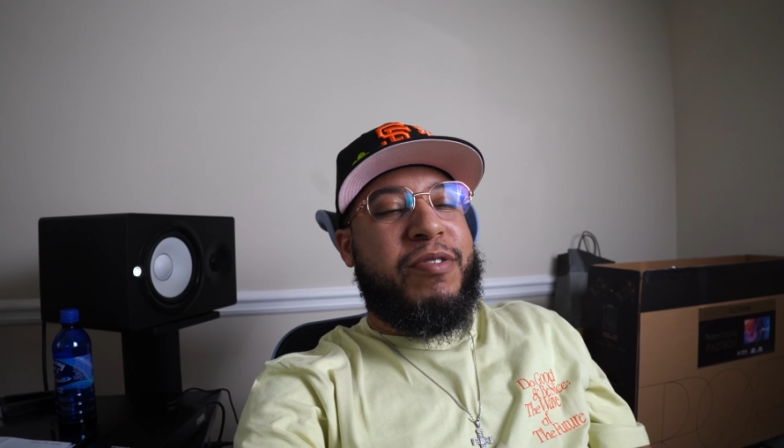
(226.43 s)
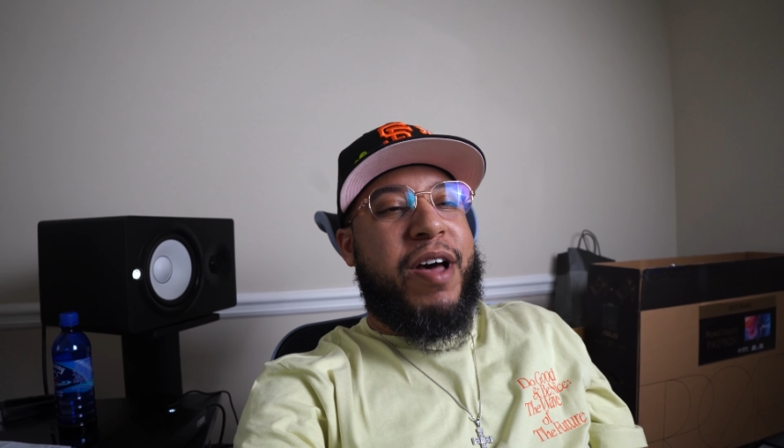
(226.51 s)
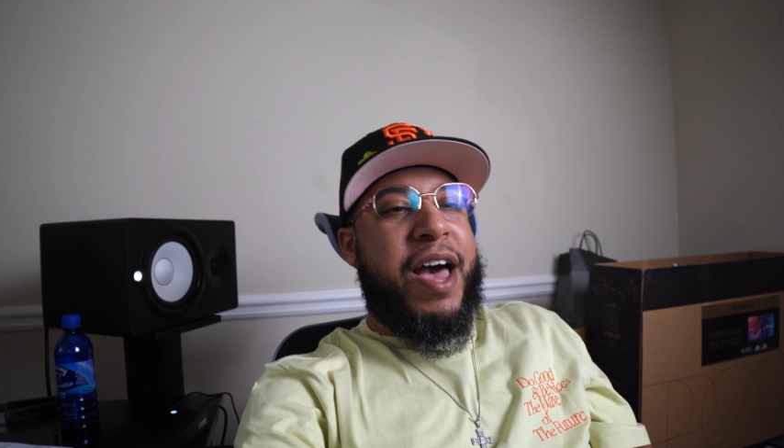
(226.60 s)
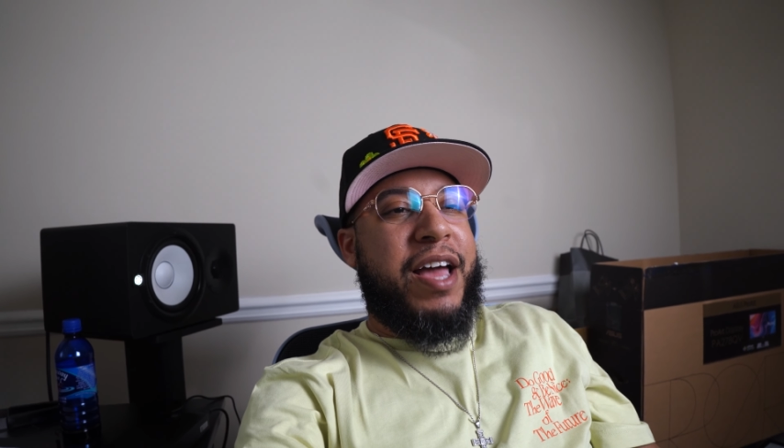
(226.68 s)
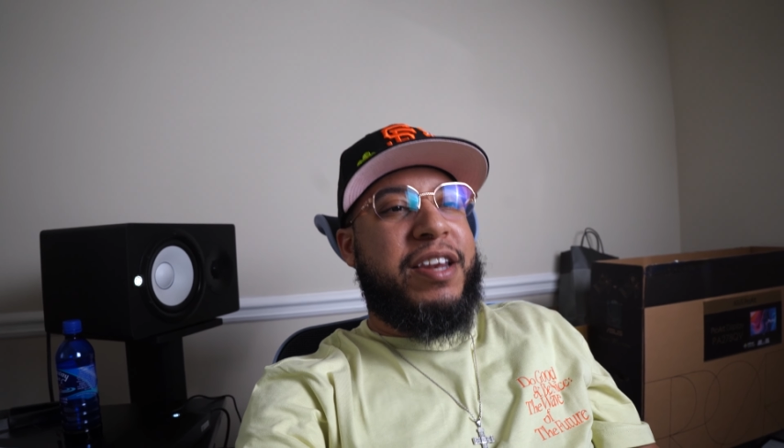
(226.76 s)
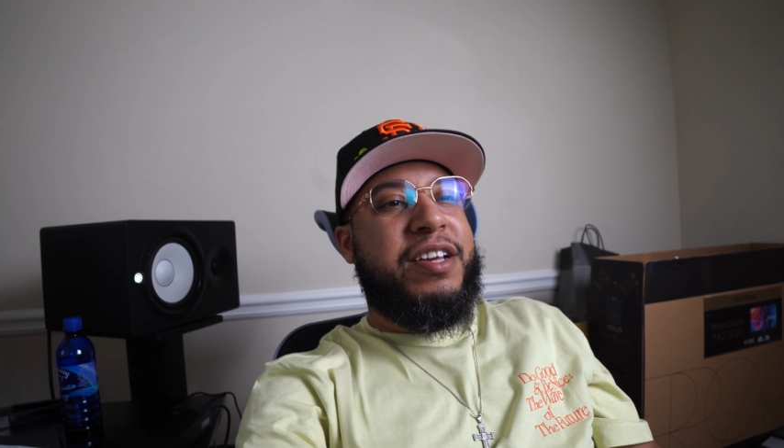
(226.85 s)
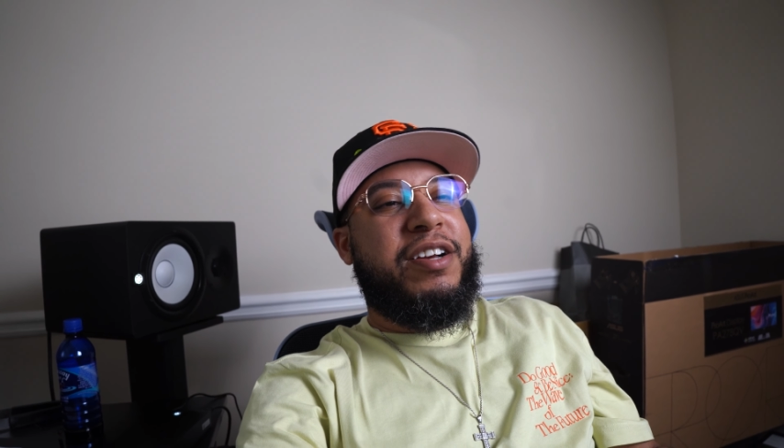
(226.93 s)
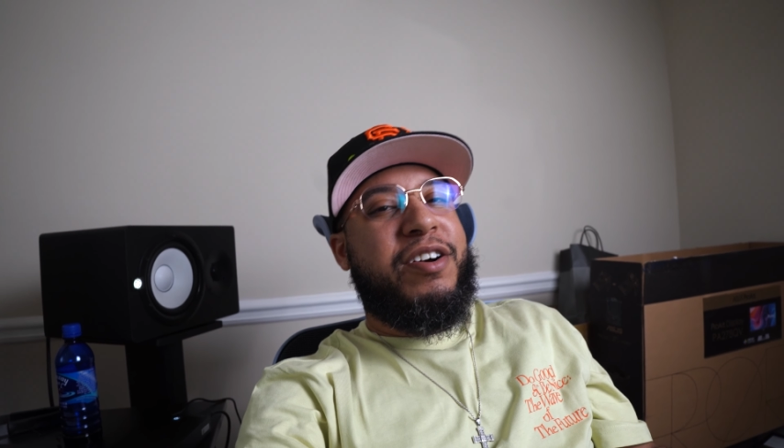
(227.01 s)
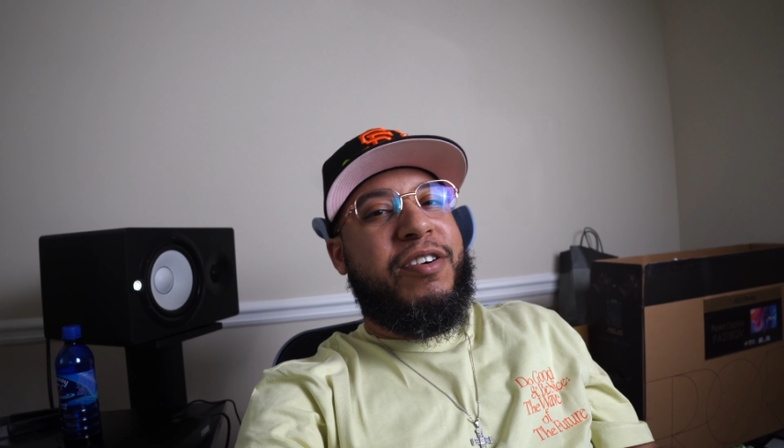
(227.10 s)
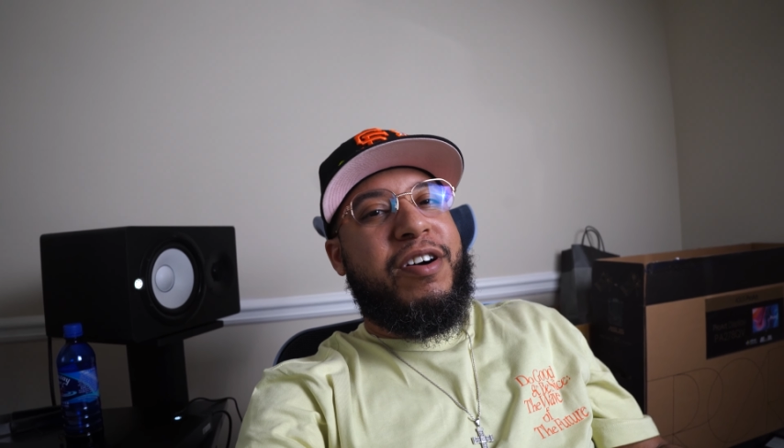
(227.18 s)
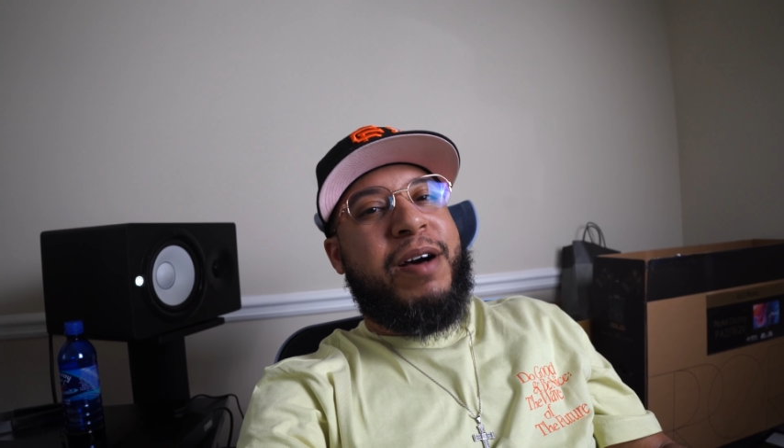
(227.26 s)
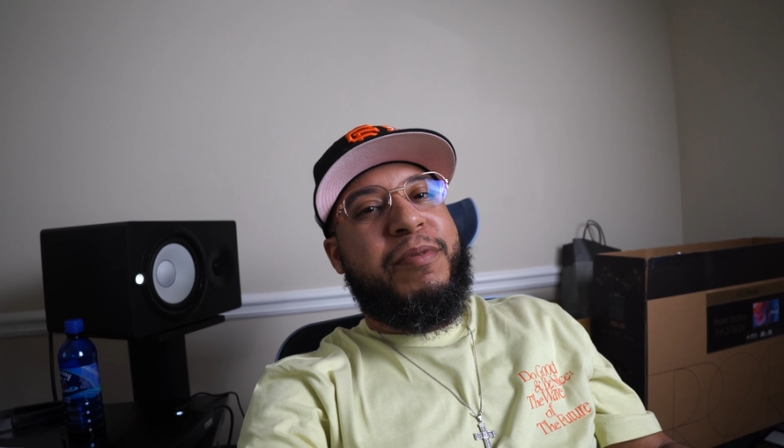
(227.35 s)
so I had to
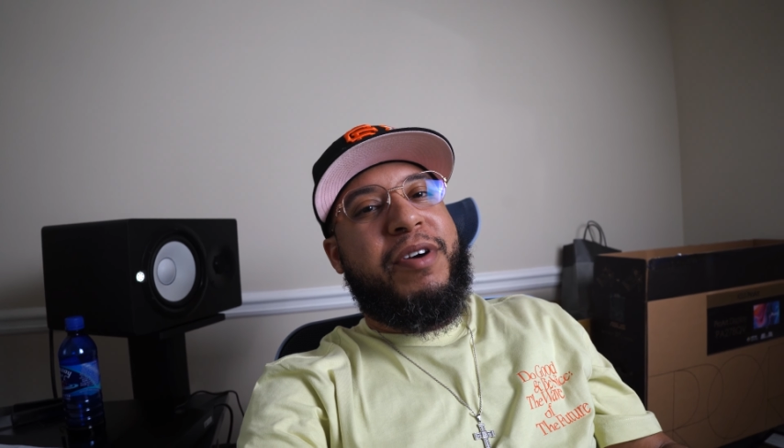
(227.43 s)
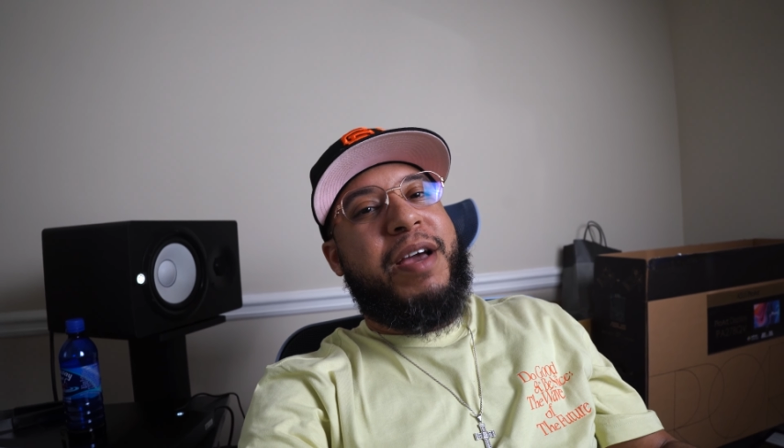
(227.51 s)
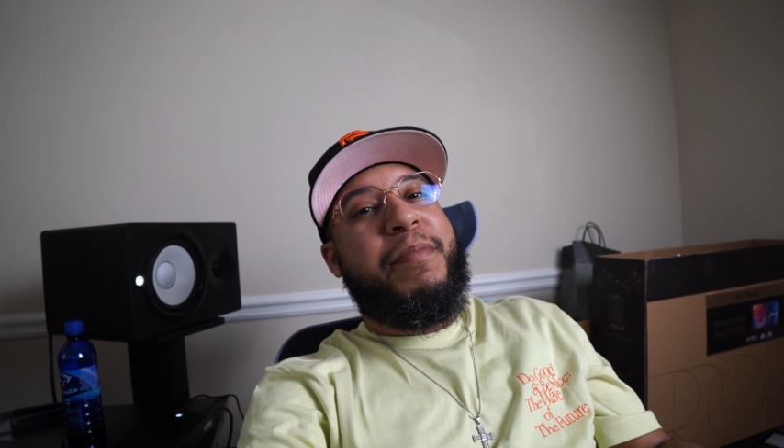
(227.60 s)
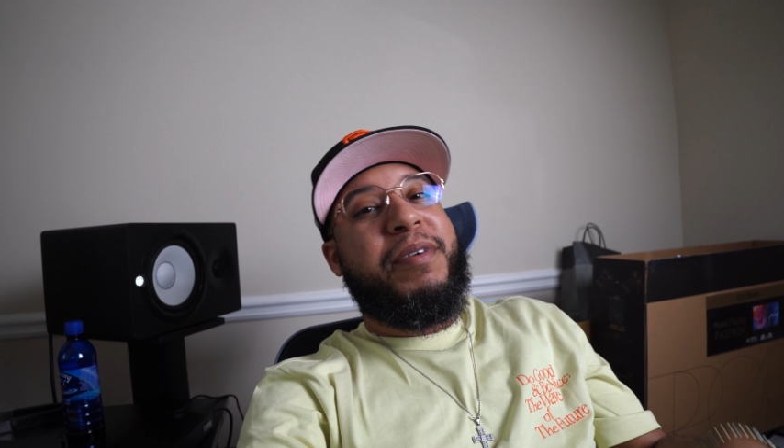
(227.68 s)
go upgrade.